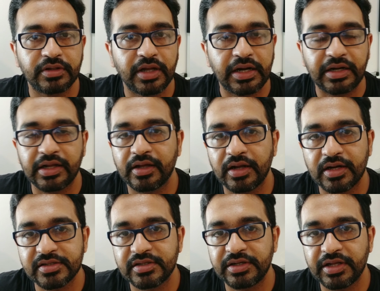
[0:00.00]
the entire
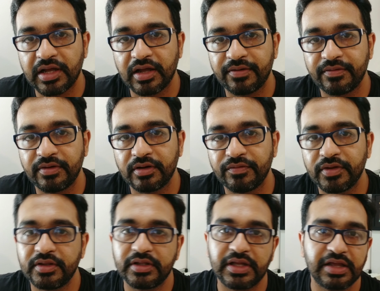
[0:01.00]
RCT I have done
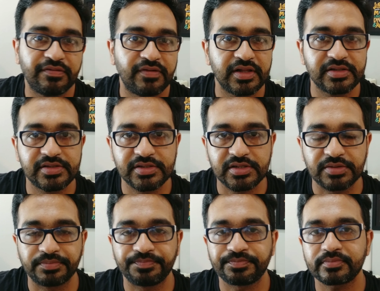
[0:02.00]
with K file system.